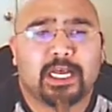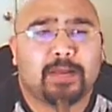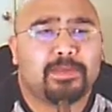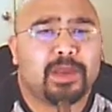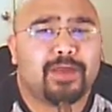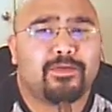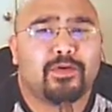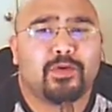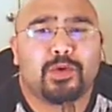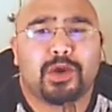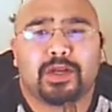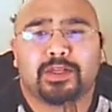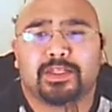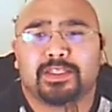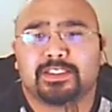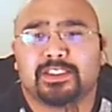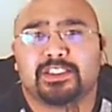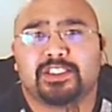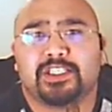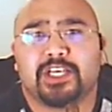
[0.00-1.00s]
everyone? This
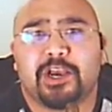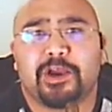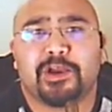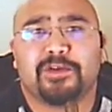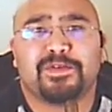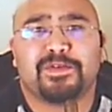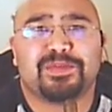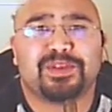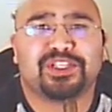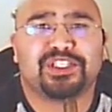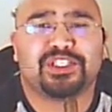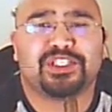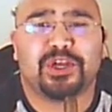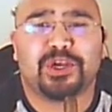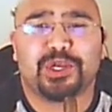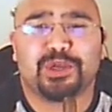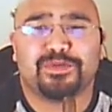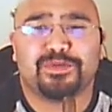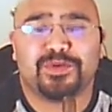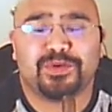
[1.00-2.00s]
is Jerry from the
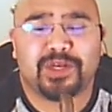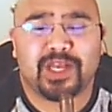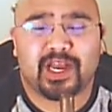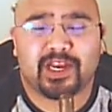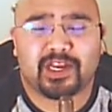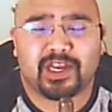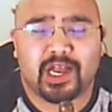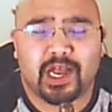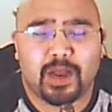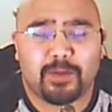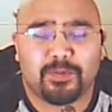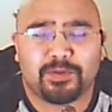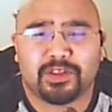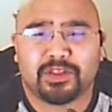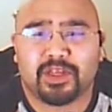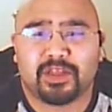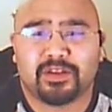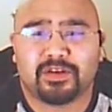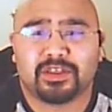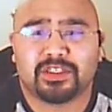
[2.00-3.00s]
StogieReview.com with
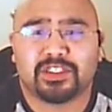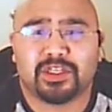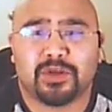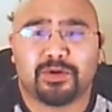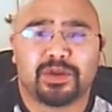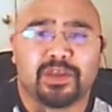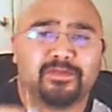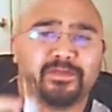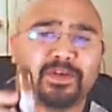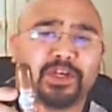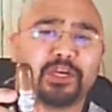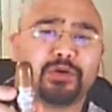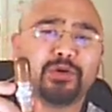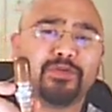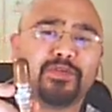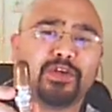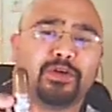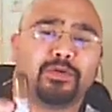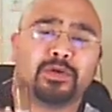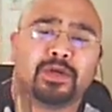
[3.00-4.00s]
another Stogie video
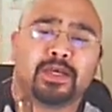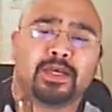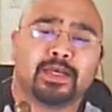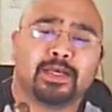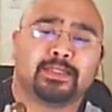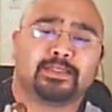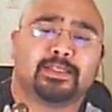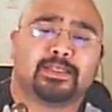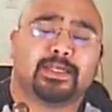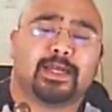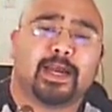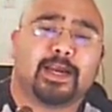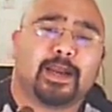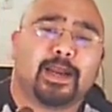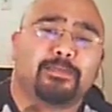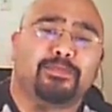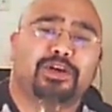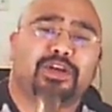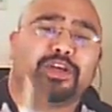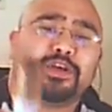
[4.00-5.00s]
review. Tonight I
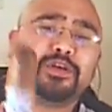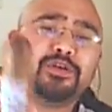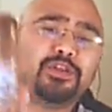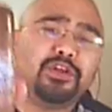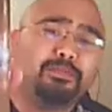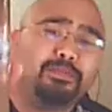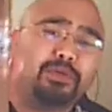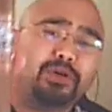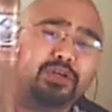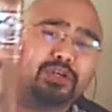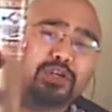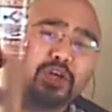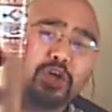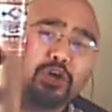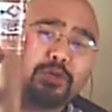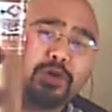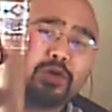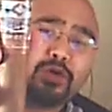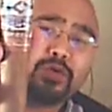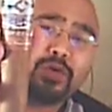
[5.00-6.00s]
bring you the
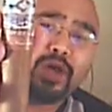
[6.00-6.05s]
Perdomo